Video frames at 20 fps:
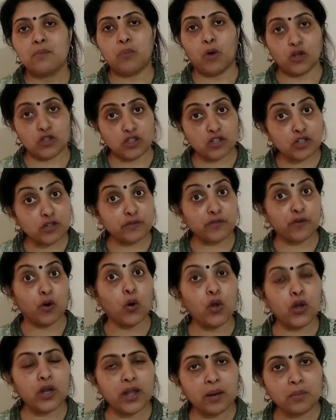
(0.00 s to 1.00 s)
positive
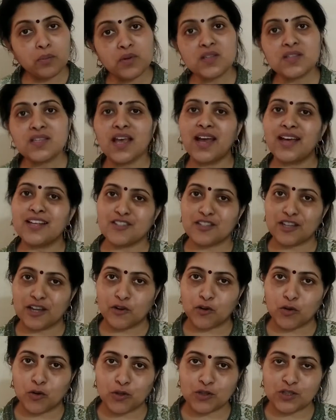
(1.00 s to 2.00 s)
whole numbers, and
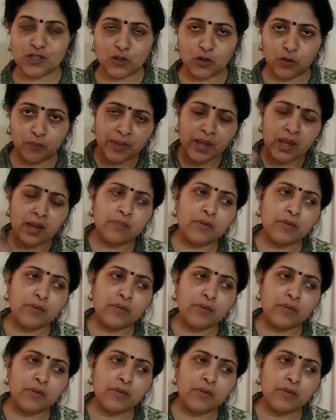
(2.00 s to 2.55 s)
0 also.